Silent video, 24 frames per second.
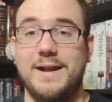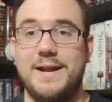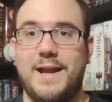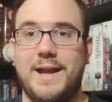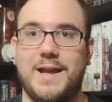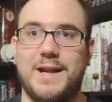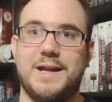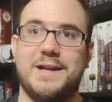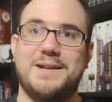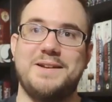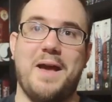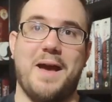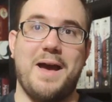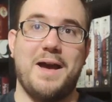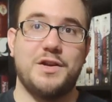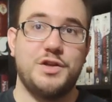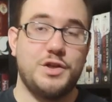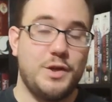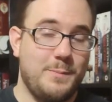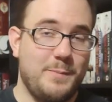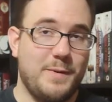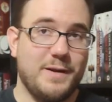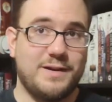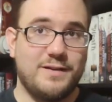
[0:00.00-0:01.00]
and
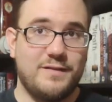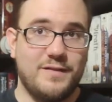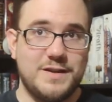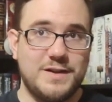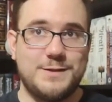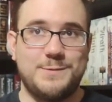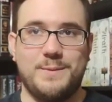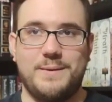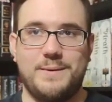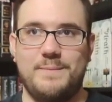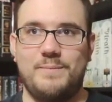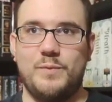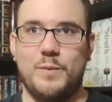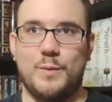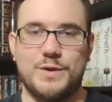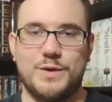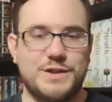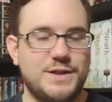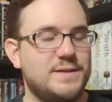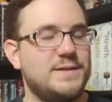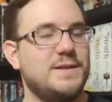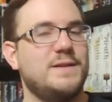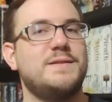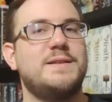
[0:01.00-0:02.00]
she picked this one, which
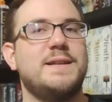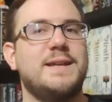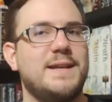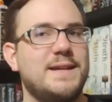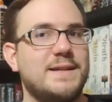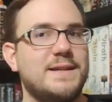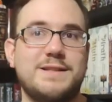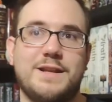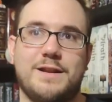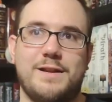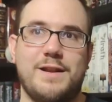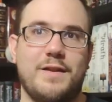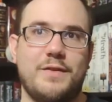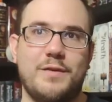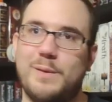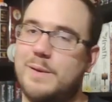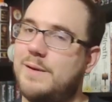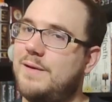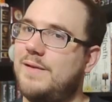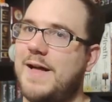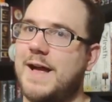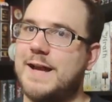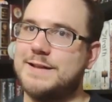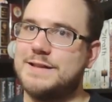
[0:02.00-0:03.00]
it sounds like is another
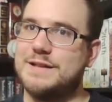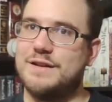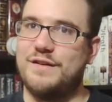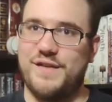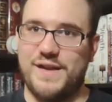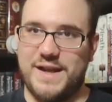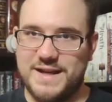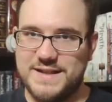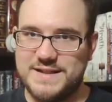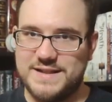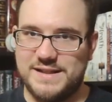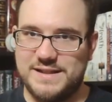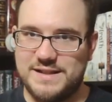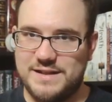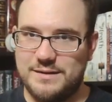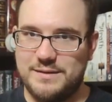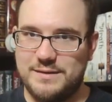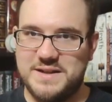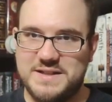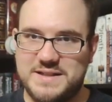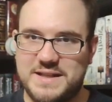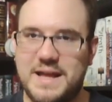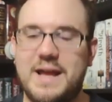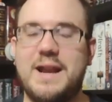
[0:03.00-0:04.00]
classic fantasy
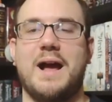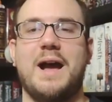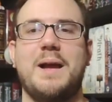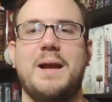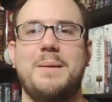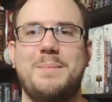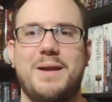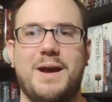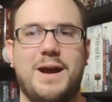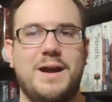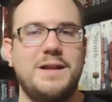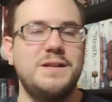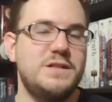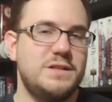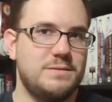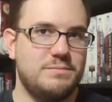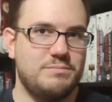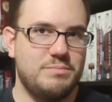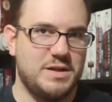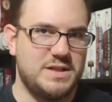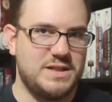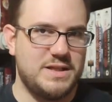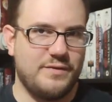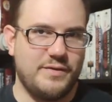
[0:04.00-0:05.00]
series that I'm not
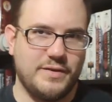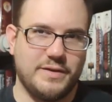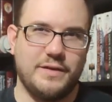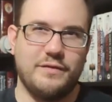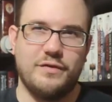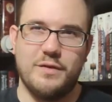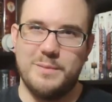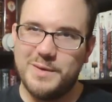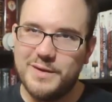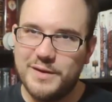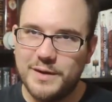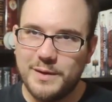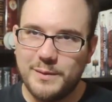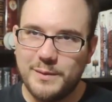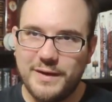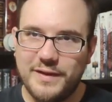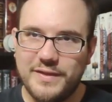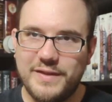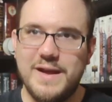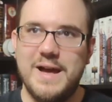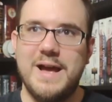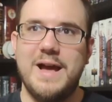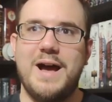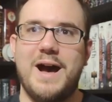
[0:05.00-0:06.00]
specifically familiar
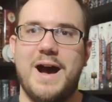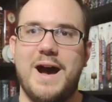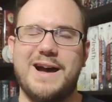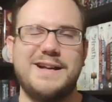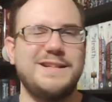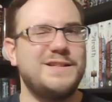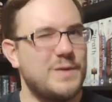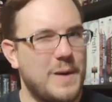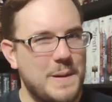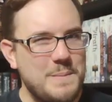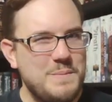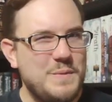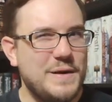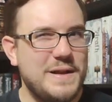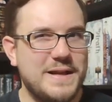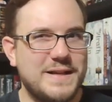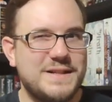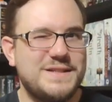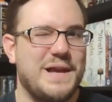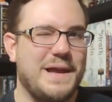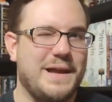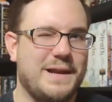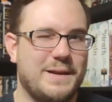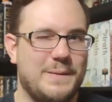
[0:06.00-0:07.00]
with, so I'm pretty
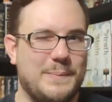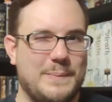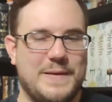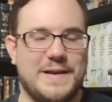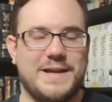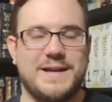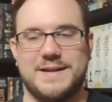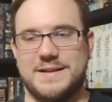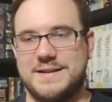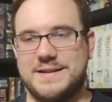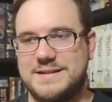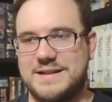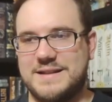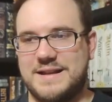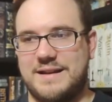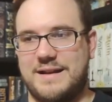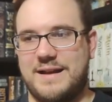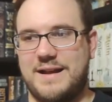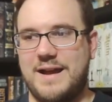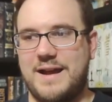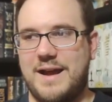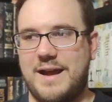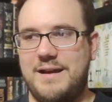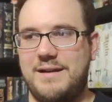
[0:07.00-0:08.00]
excited because
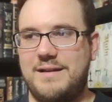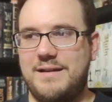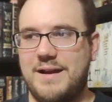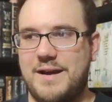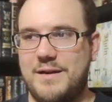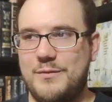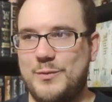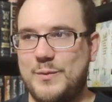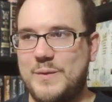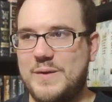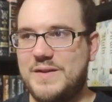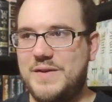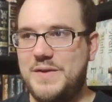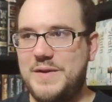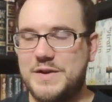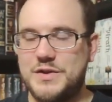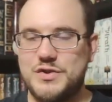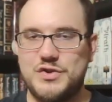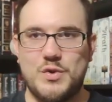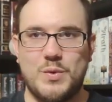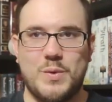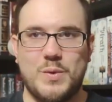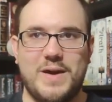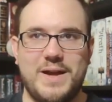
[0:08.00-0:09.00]
I really
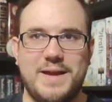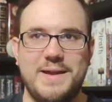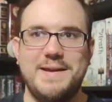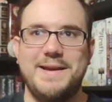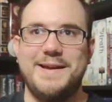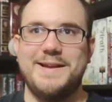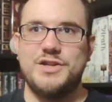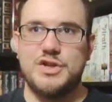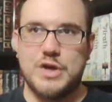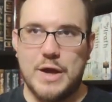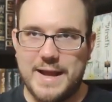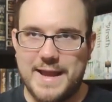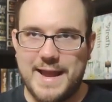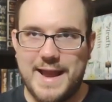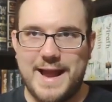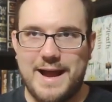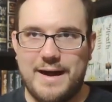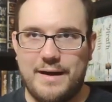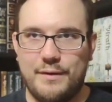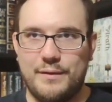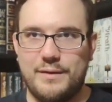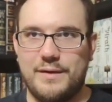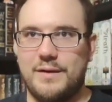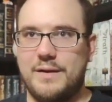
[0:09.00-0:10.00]
enjoy checking
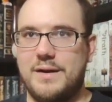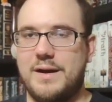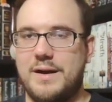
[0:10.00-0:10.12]
out